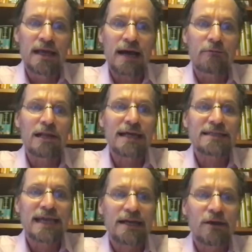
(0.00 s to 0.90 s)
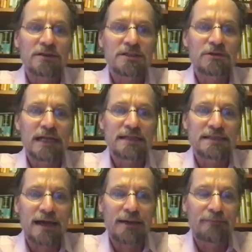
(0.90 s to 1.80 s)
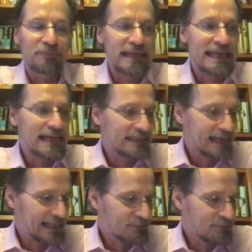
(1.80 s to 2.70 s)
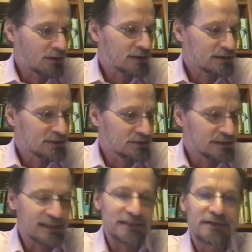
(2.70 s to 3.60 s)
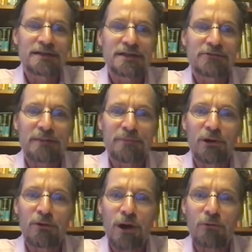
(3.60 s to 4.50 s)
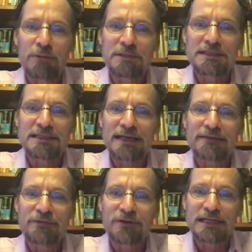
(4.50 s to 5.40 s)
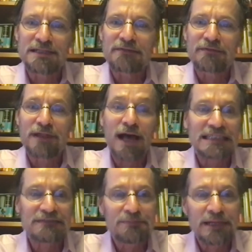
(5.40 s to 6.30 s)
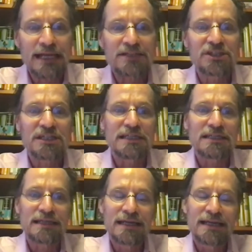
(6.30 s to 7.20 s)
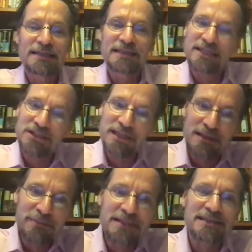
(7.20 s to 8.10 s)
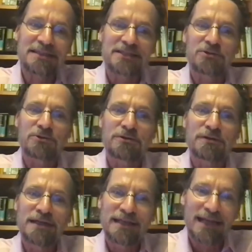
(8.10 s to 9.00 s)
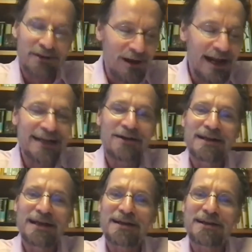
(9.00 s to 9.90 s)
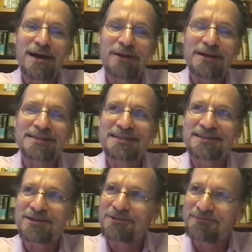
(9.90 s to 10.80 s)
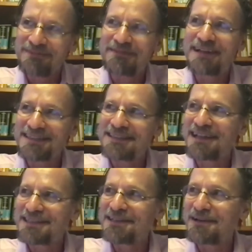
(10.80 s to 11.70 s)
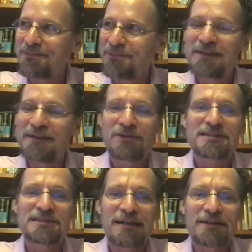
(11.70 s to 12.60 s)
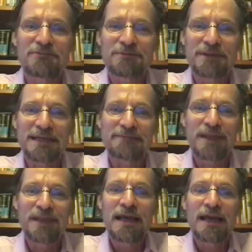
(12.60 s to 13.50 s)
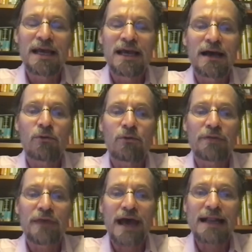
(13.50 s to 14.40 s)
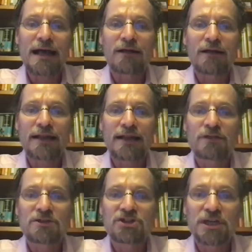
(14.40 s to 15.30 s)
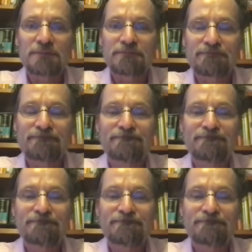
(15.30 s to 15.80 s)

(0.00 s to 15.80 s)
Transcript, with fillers: I would like to add also that um, he contains multitudes, as the great poet Walt Whitman said, for he's a philosophy PhD, teaching in a business school, and writing on economics. So that's that's a pretty versatile human being. With that, I'll hand it over to Jim.